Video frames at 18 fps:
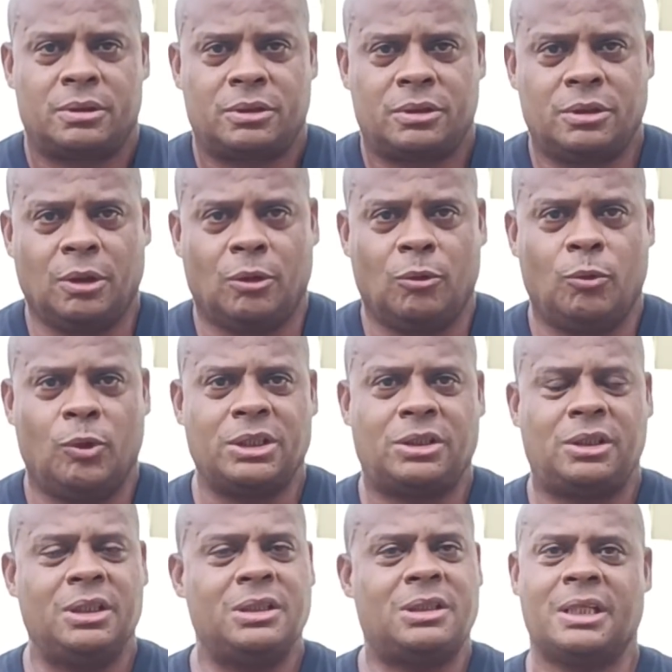So what
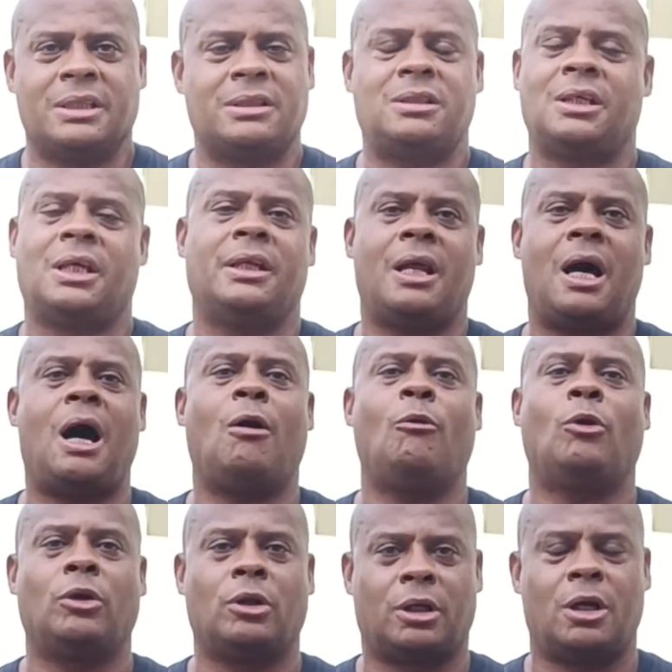she said, no,
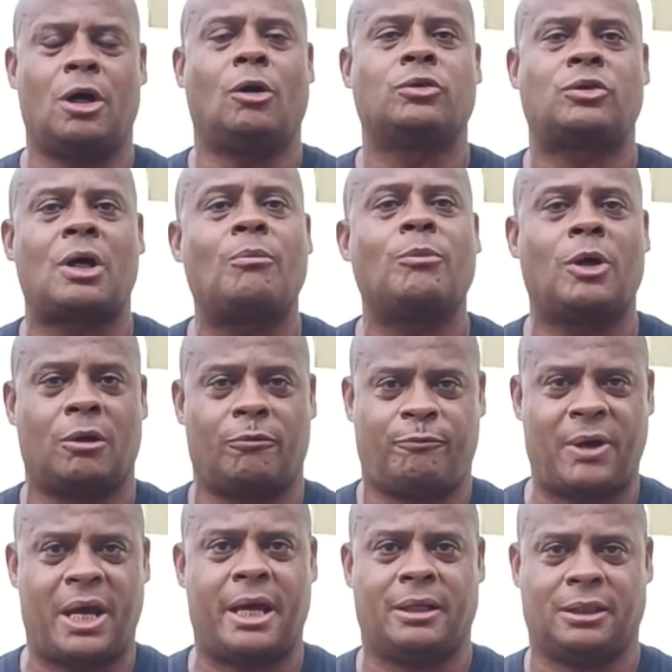I want to go, so I'm going
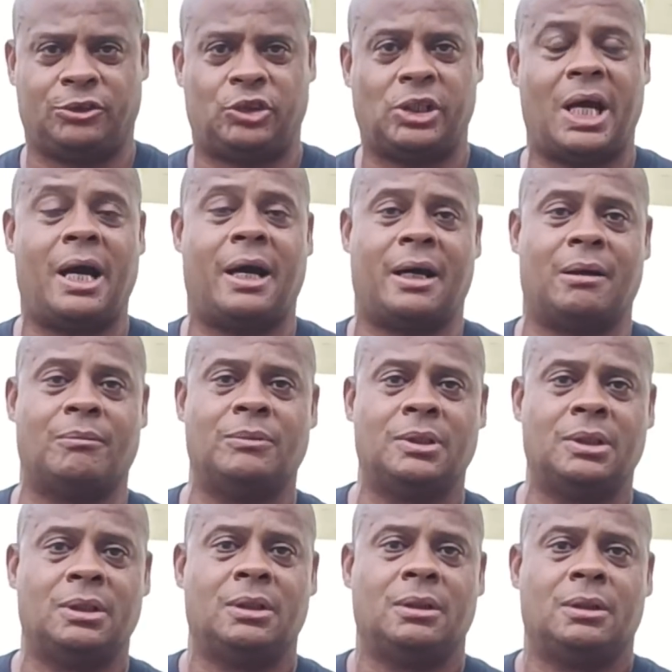to find a job.
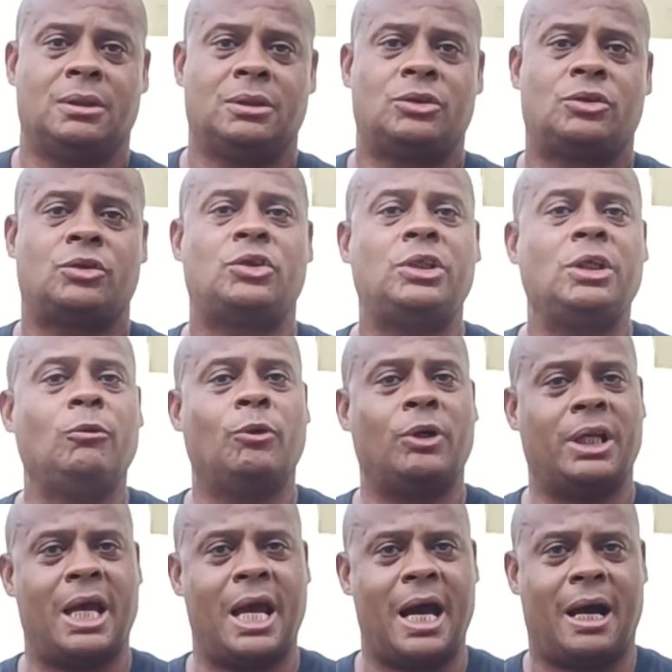So she
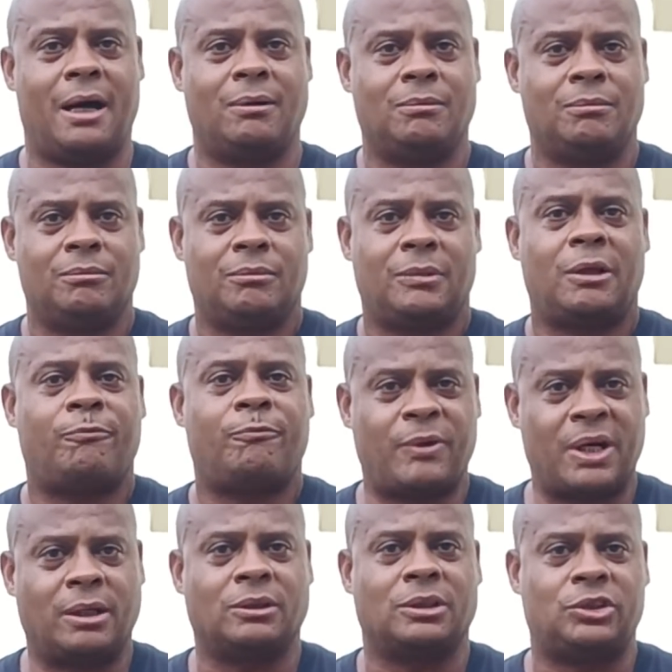went out and
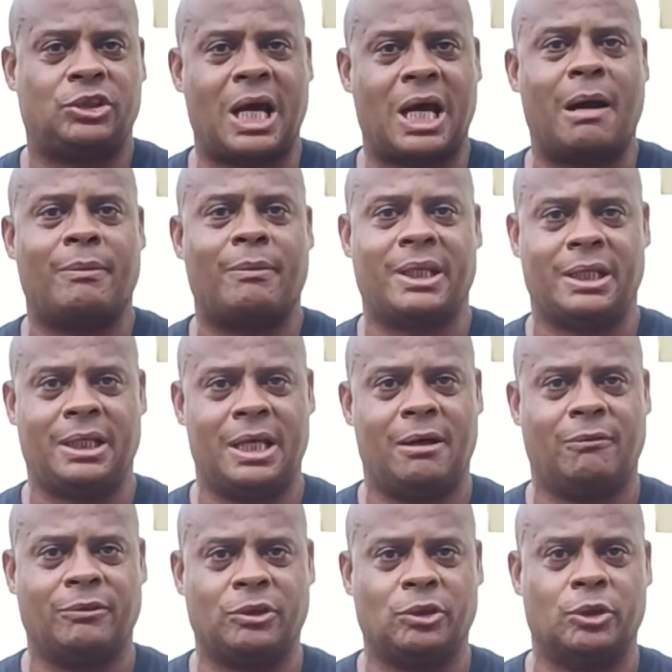found a job at
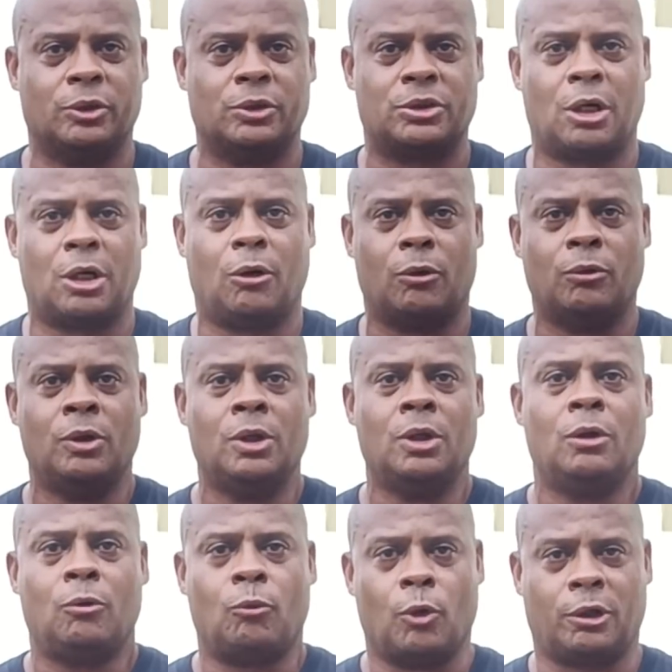11 years old,
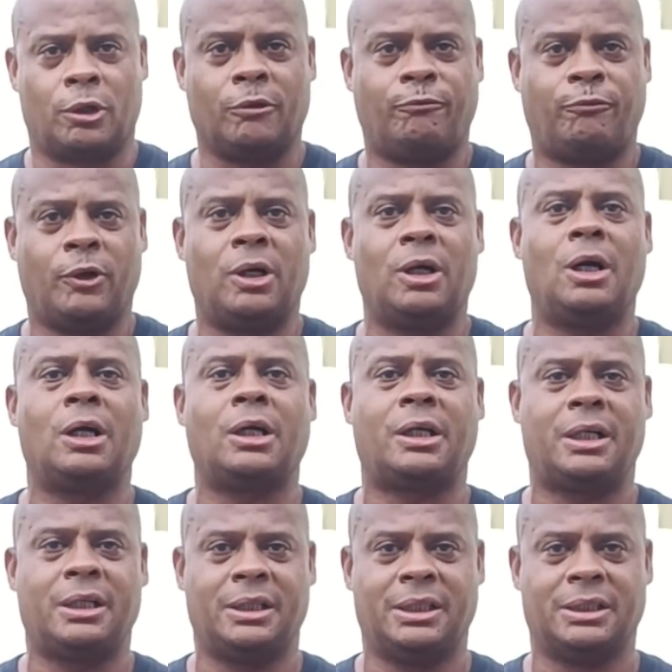working for her
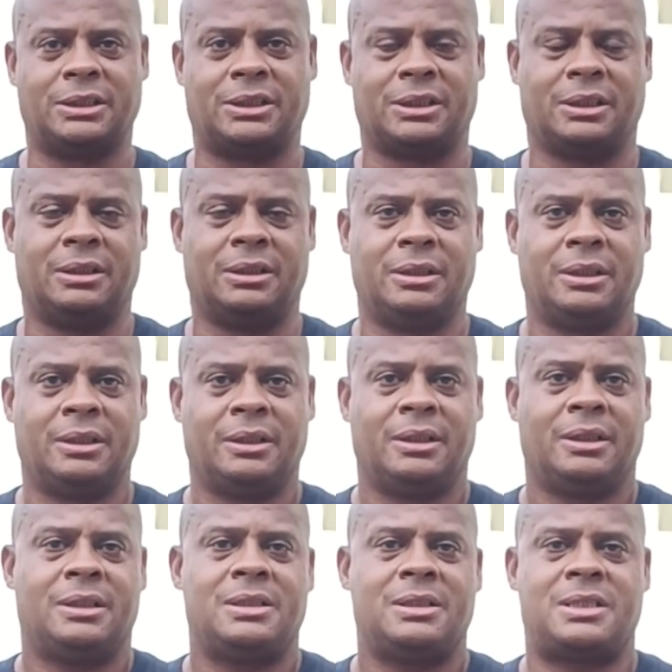cousin,
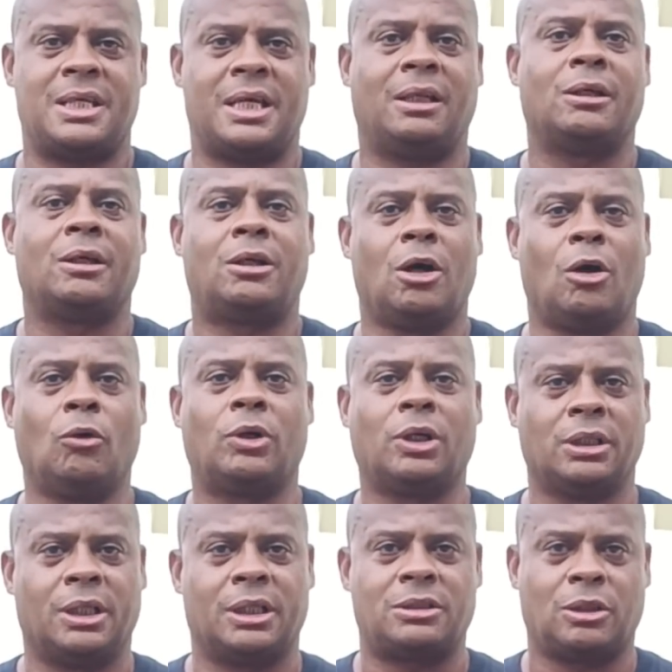selling
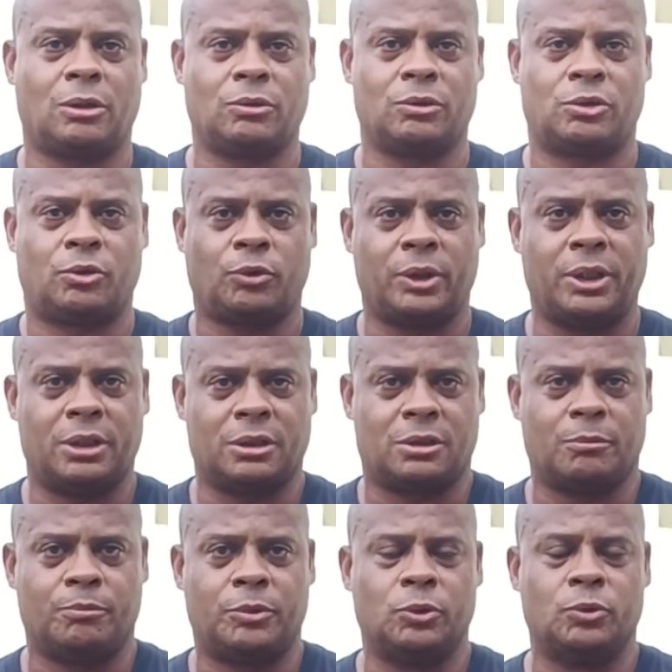coconuts on the street of
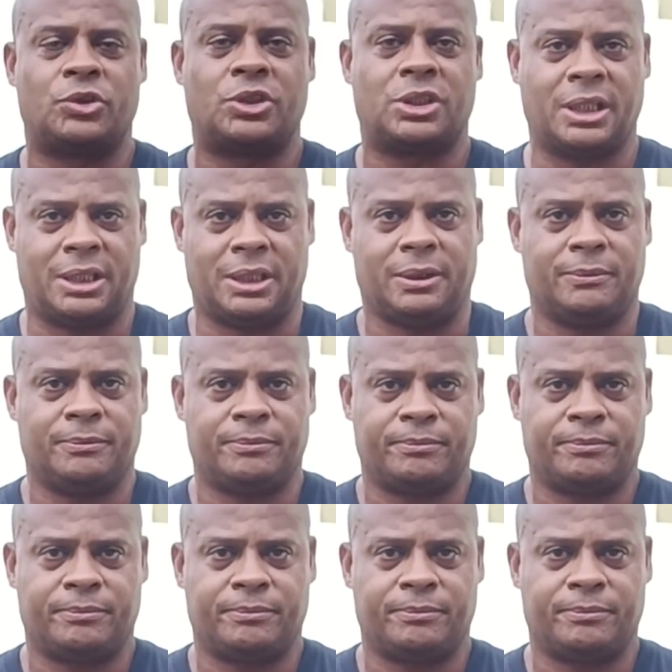Cebu City.